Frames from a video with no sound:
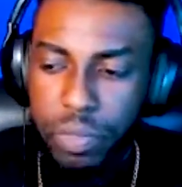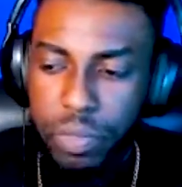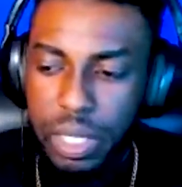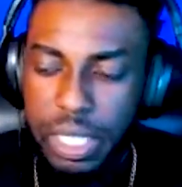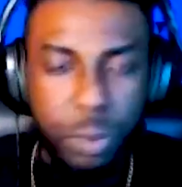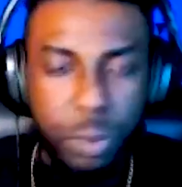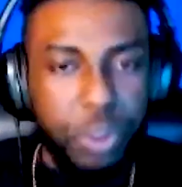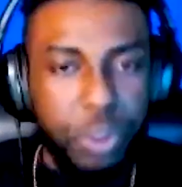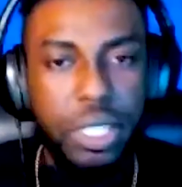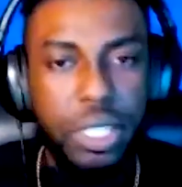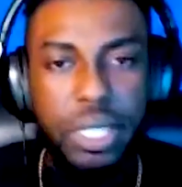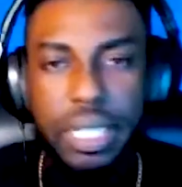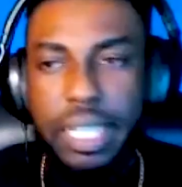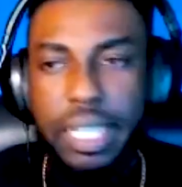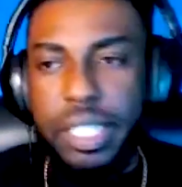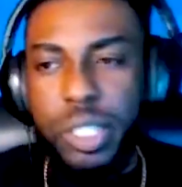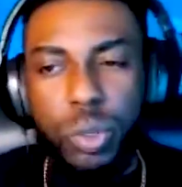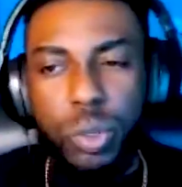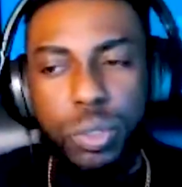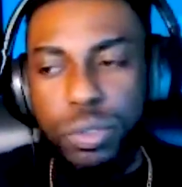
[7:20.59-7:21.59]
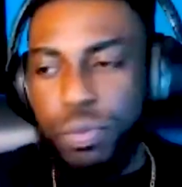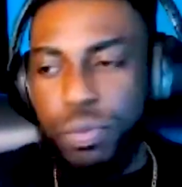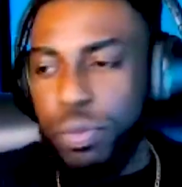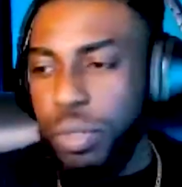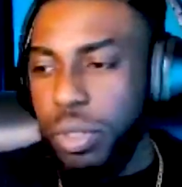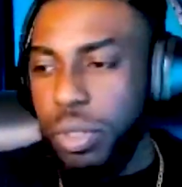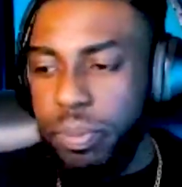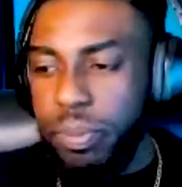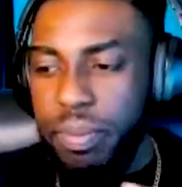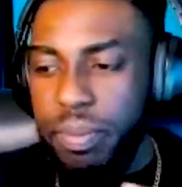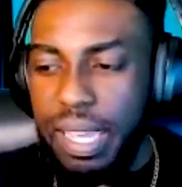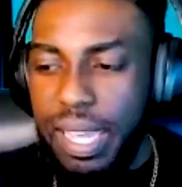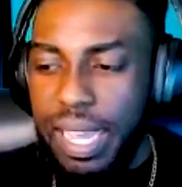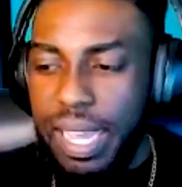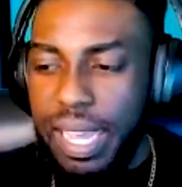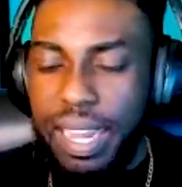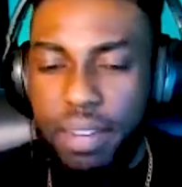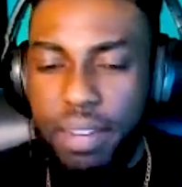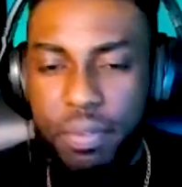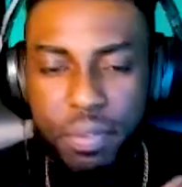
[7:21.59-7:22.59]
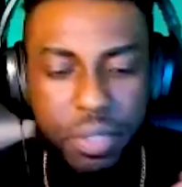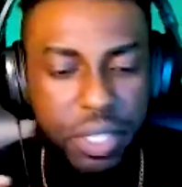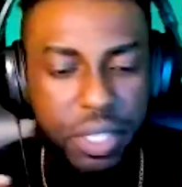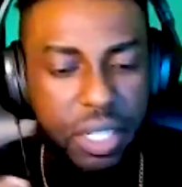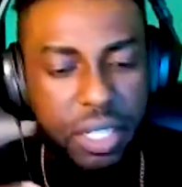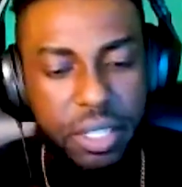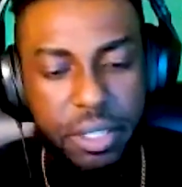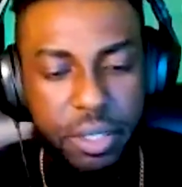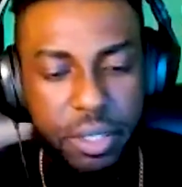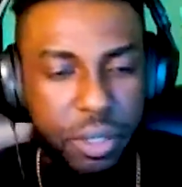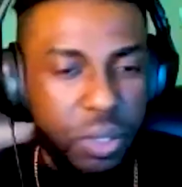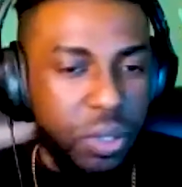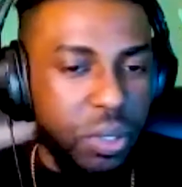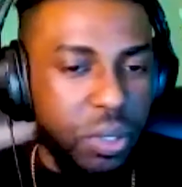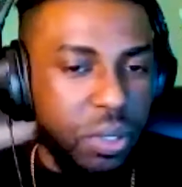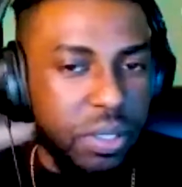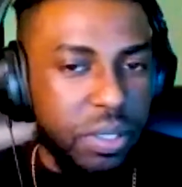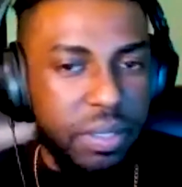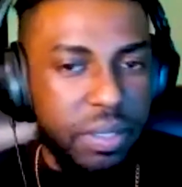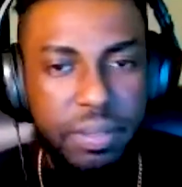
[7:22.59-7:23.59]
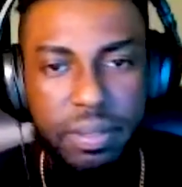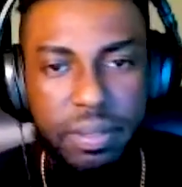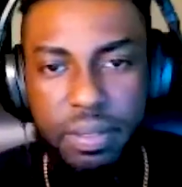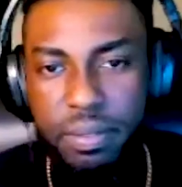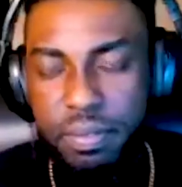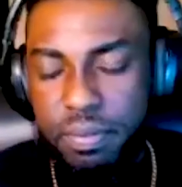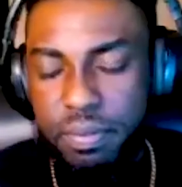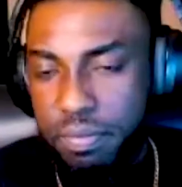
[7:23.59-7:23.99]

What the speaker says: especially like those from Africa or the